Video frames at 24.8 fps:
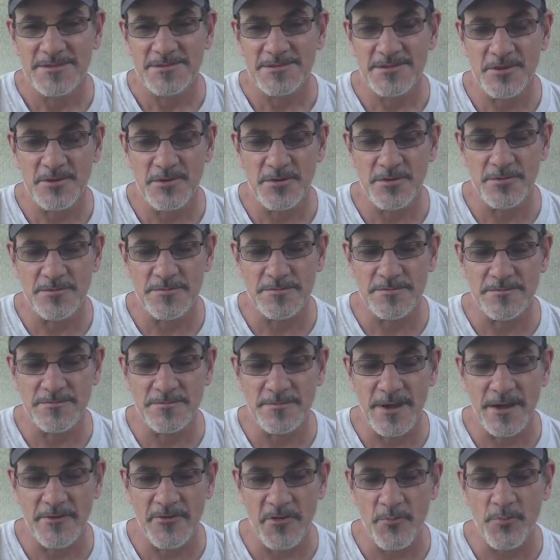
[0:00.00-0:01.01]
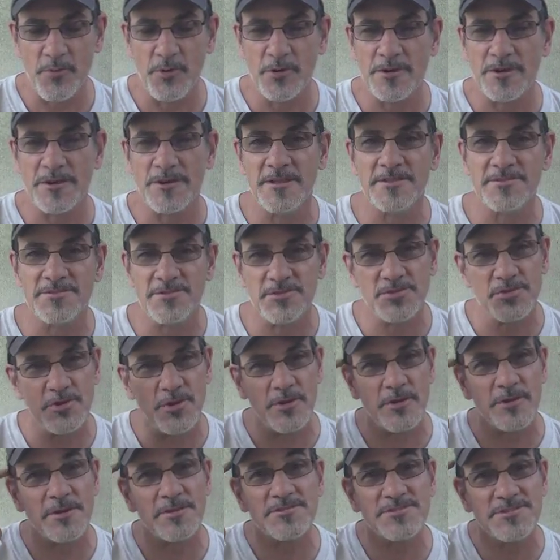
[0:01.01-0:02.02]
So I reported it to
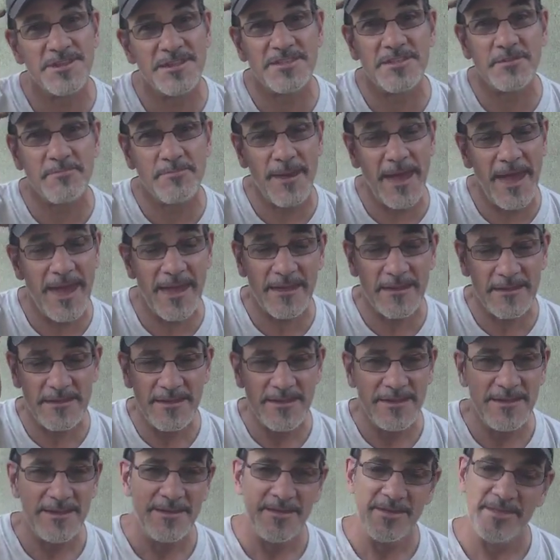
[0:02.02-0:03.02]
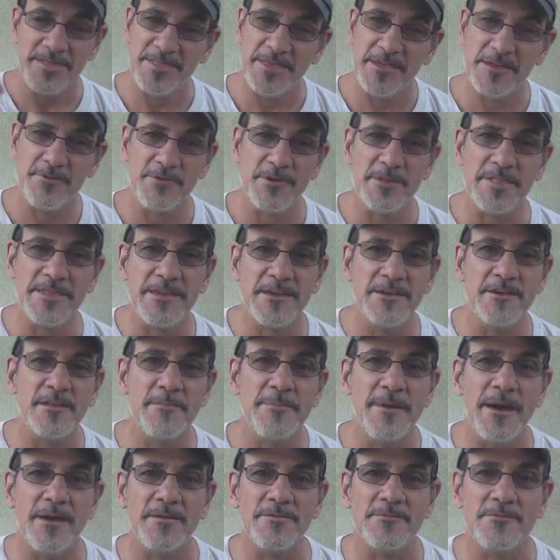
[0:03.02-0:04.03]
Taurus, sent it back. They're really good
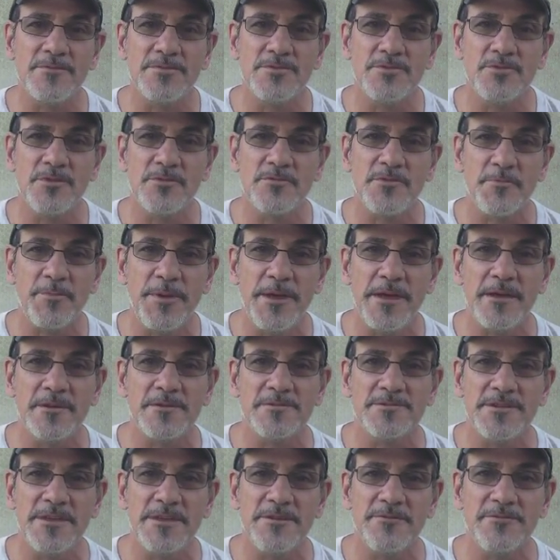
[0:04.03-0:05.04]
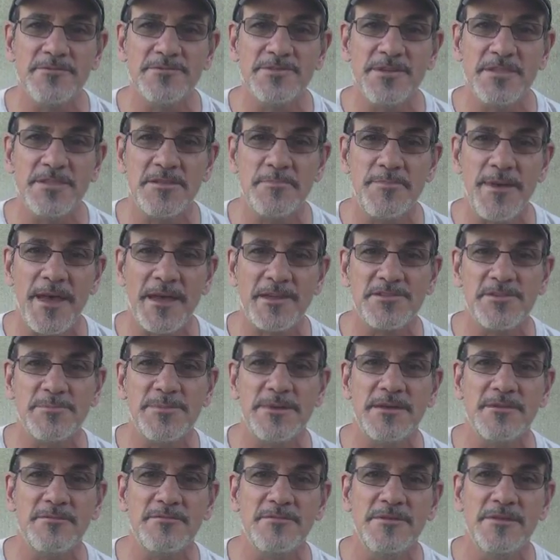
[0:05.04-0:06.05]
about doing repairs. They sent it back to
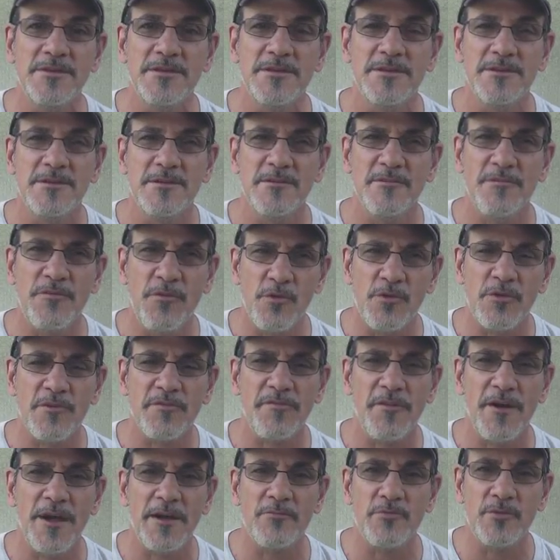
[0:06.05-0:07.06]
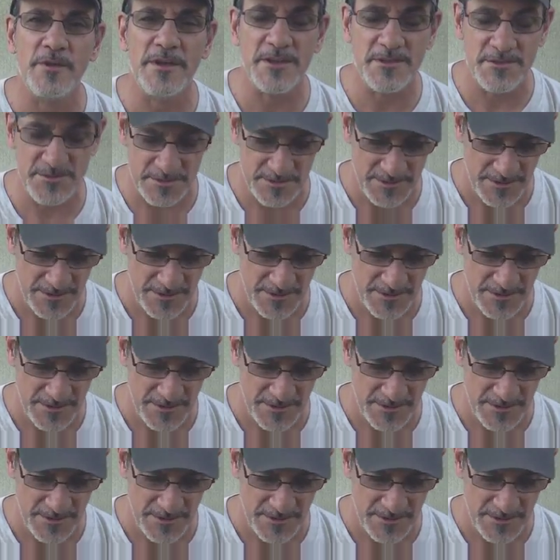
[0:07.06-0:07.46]
me in 4 or 5 weeks.